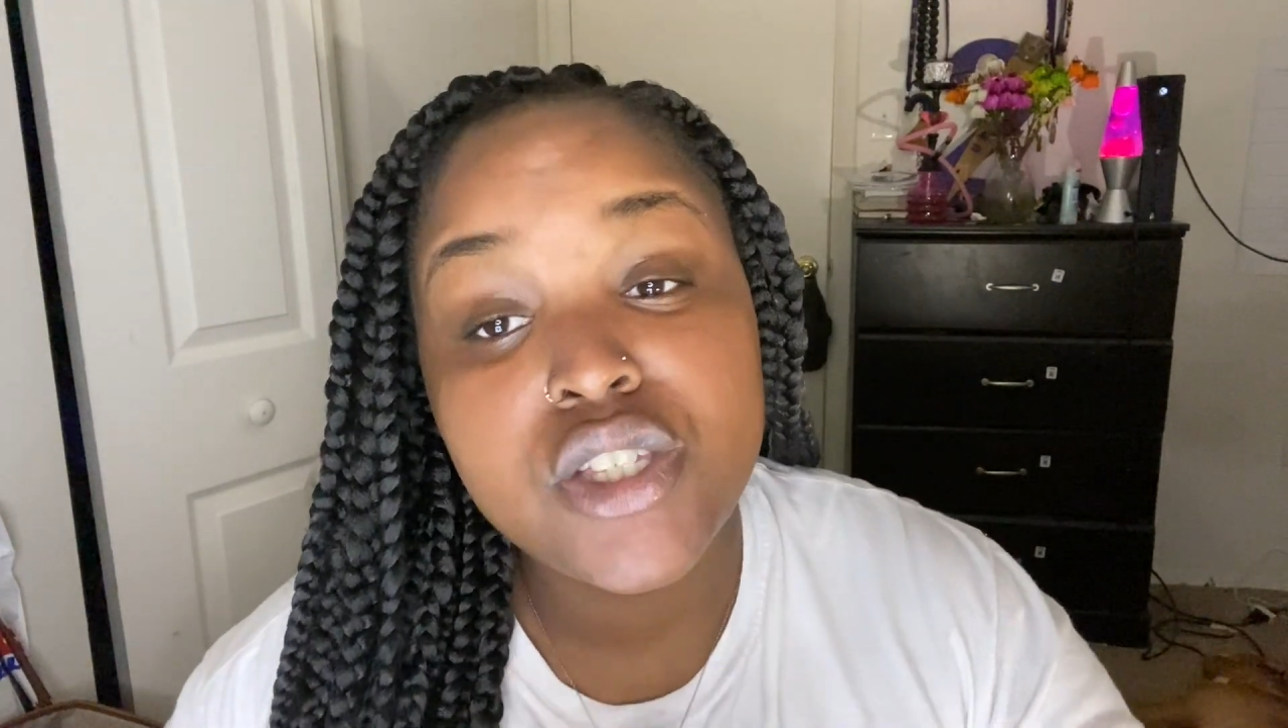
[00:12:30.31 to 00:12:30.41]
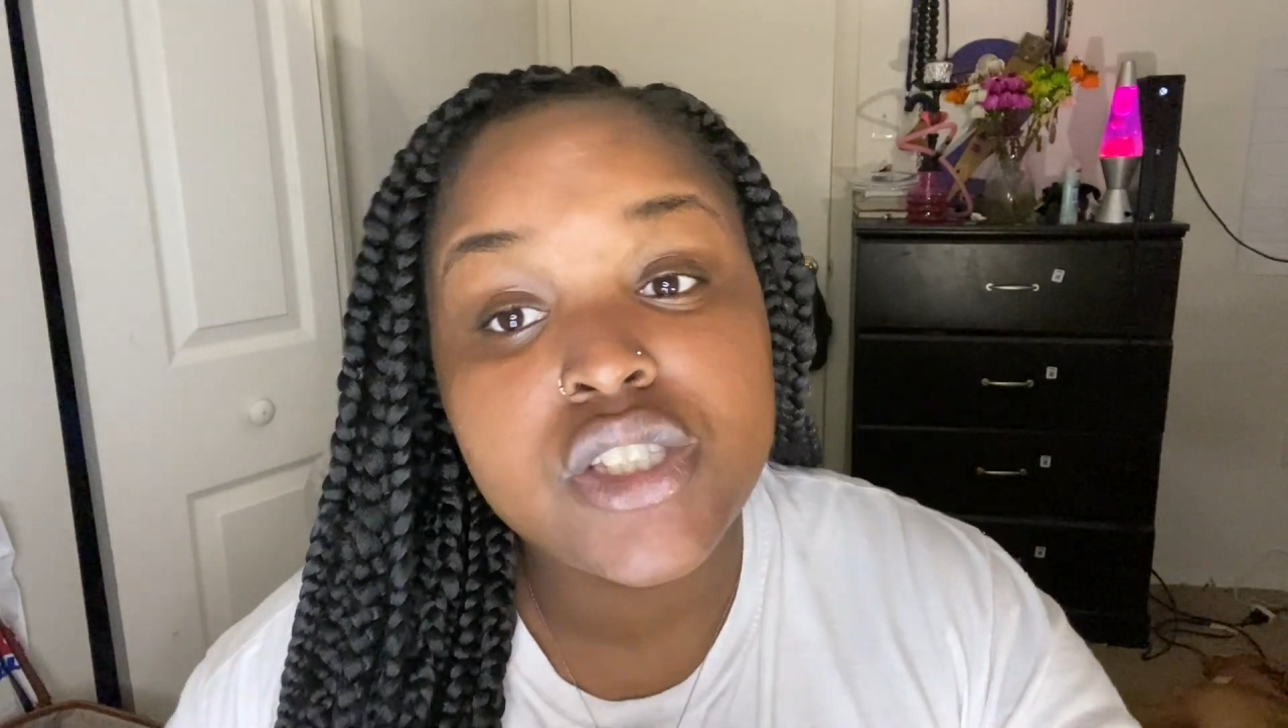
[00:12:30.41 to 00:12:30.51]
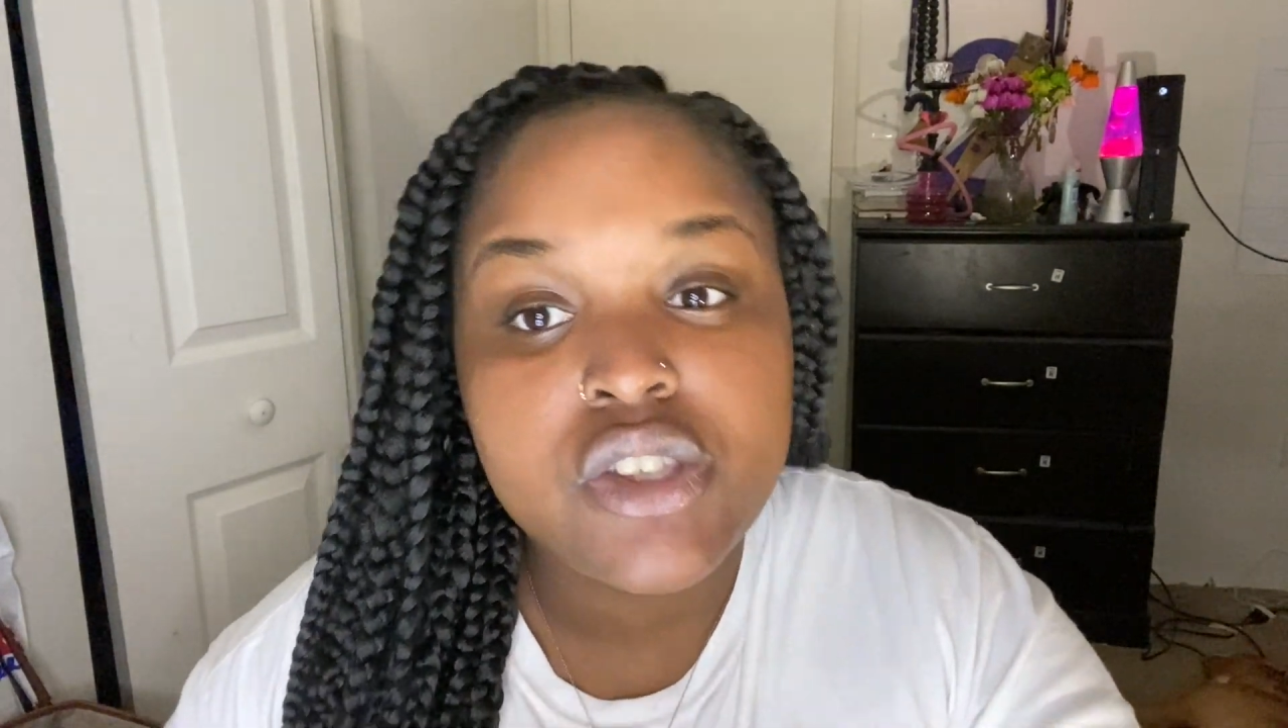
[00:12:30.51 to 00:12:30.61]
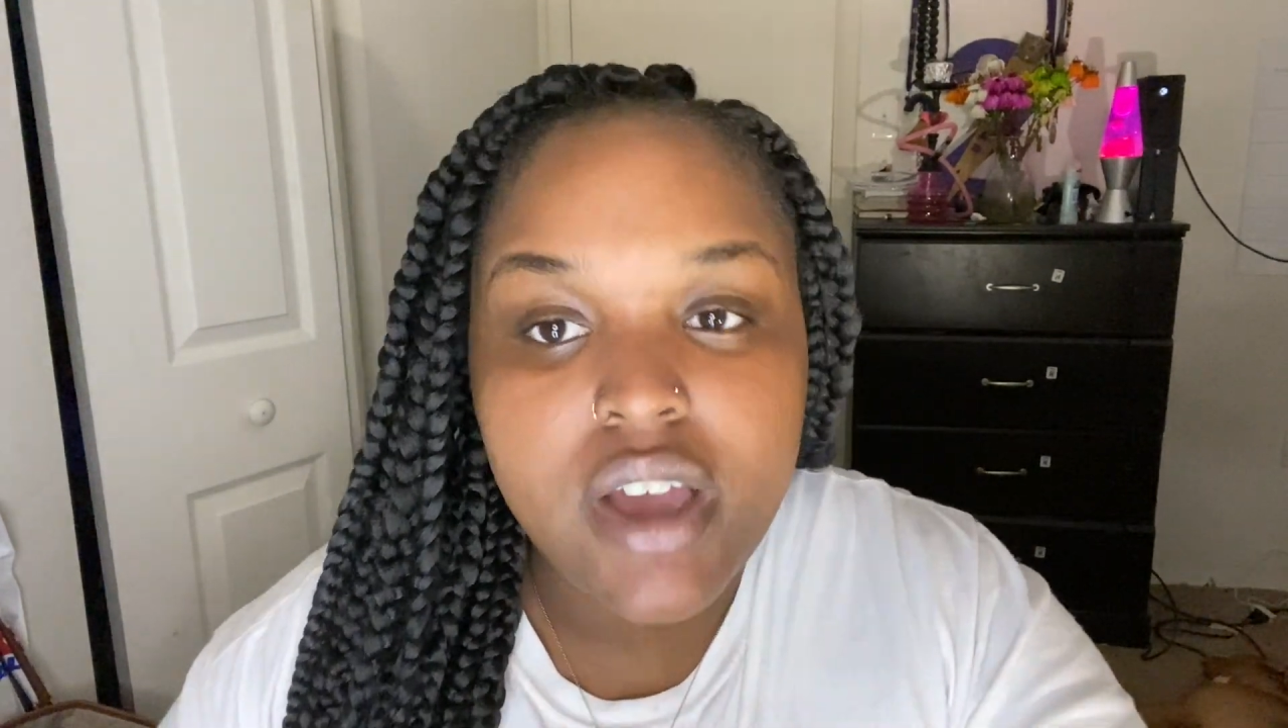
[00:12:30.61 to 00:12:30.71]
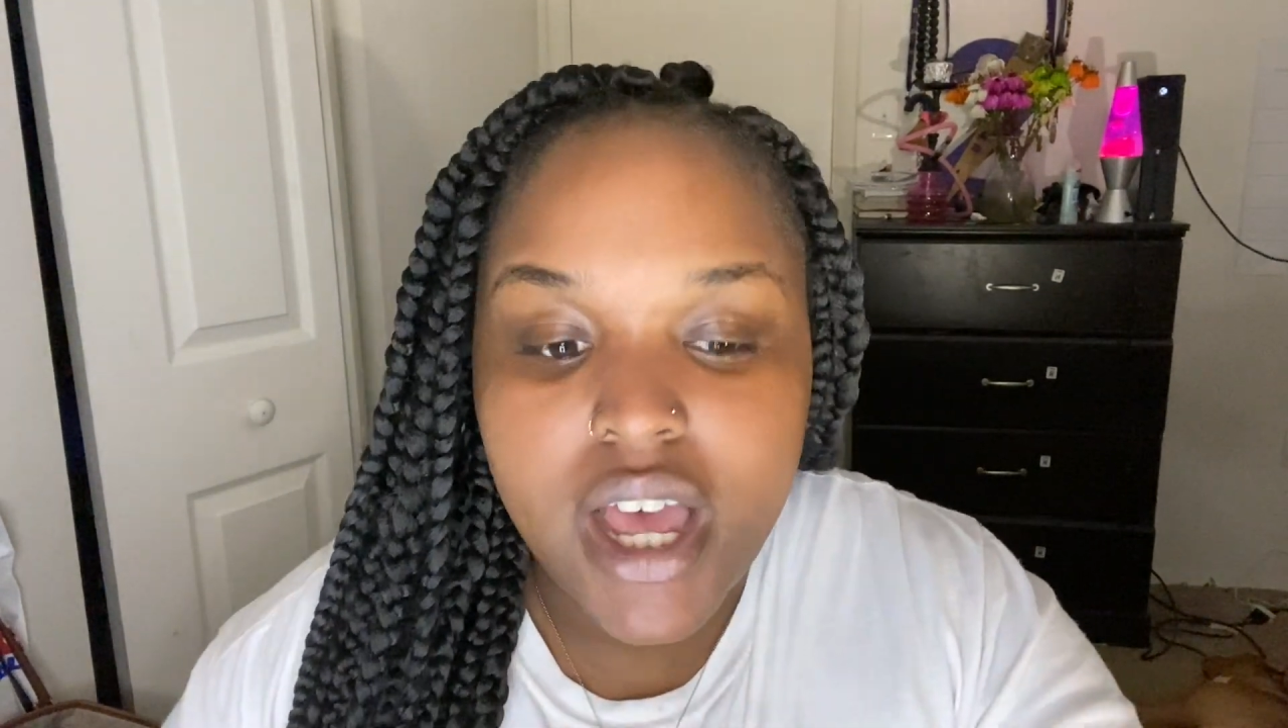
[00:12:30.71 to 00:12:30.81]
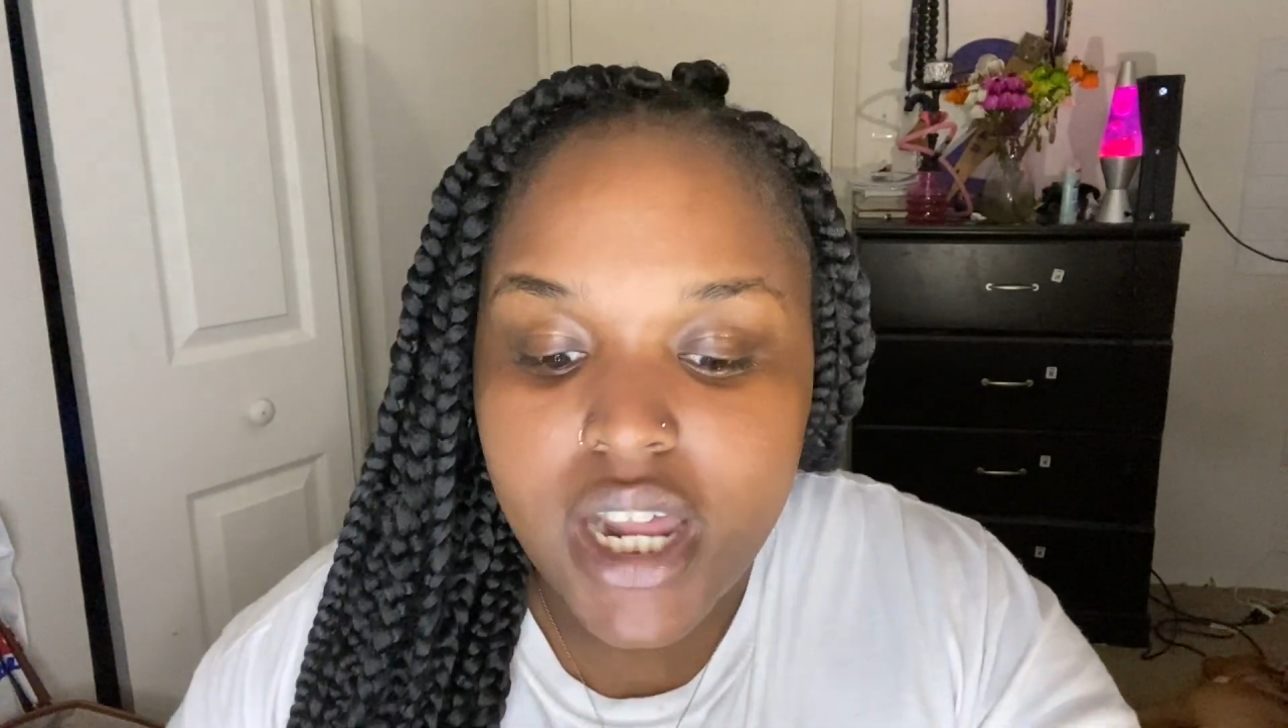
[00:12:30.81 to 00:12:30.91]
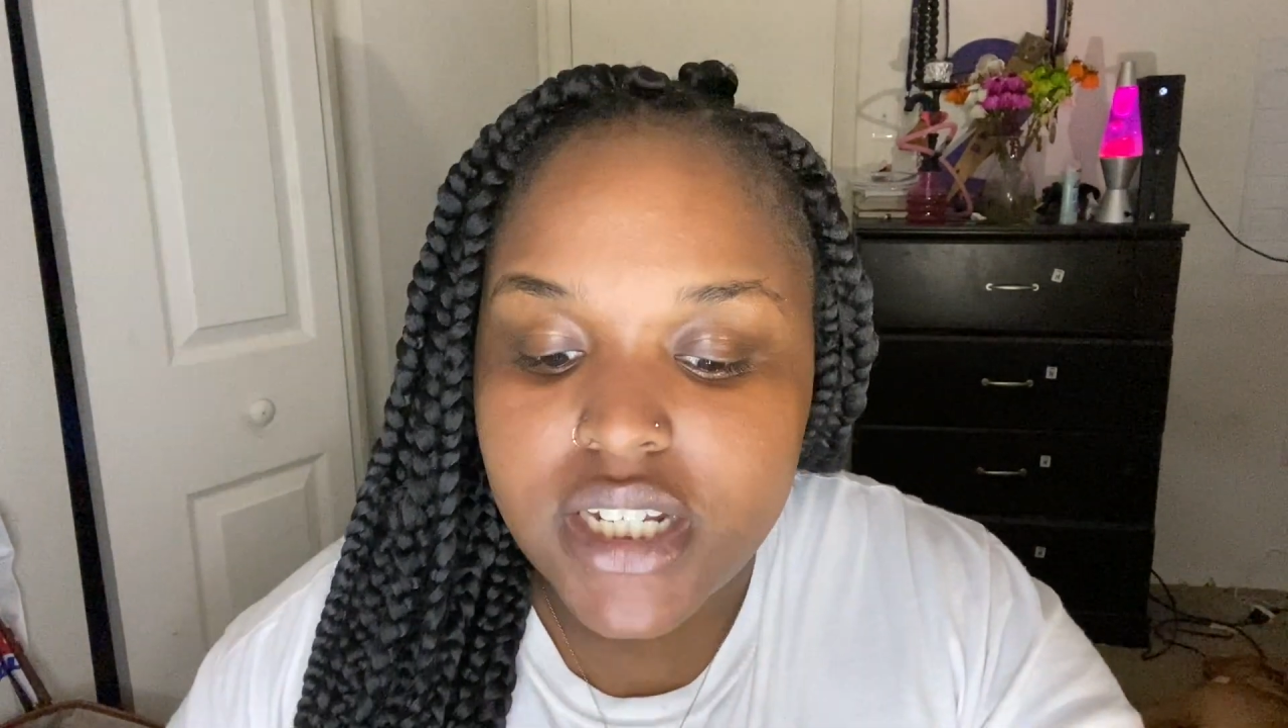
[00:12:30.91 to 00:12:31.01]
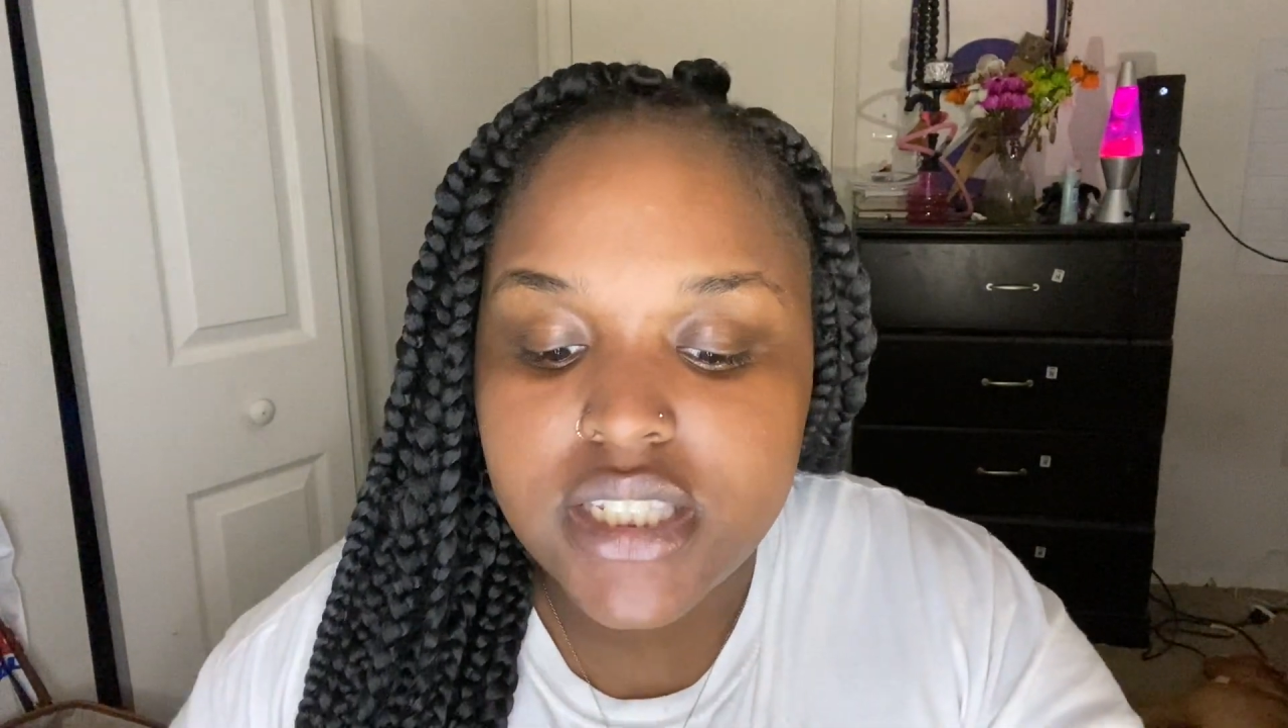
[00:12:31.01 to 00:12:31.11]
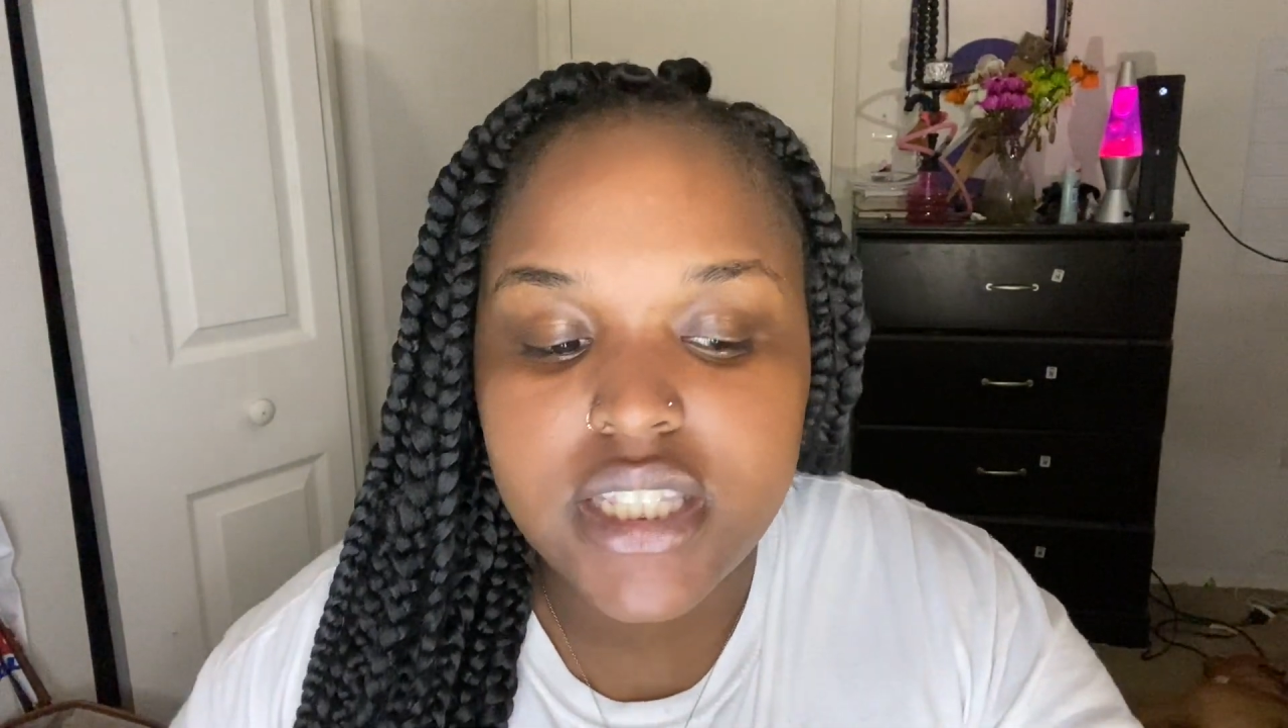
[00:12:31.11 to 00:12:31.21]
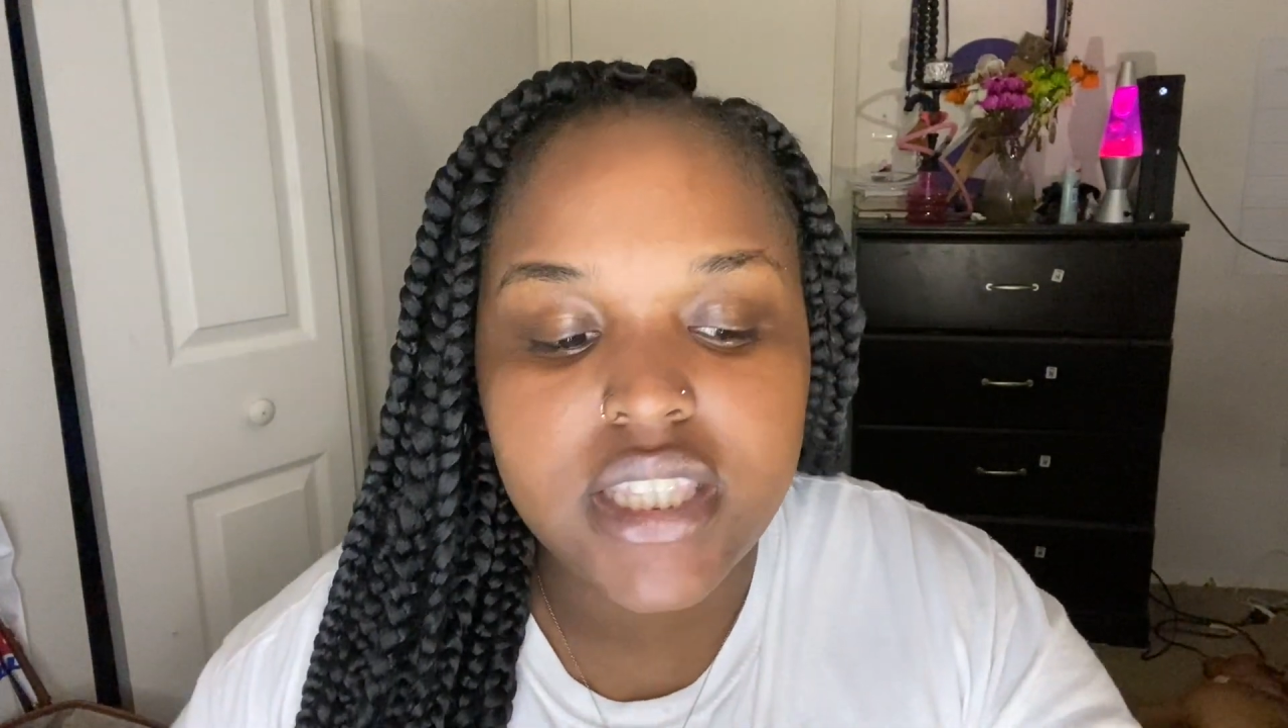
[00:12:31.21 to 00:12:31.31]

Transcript: So I honestly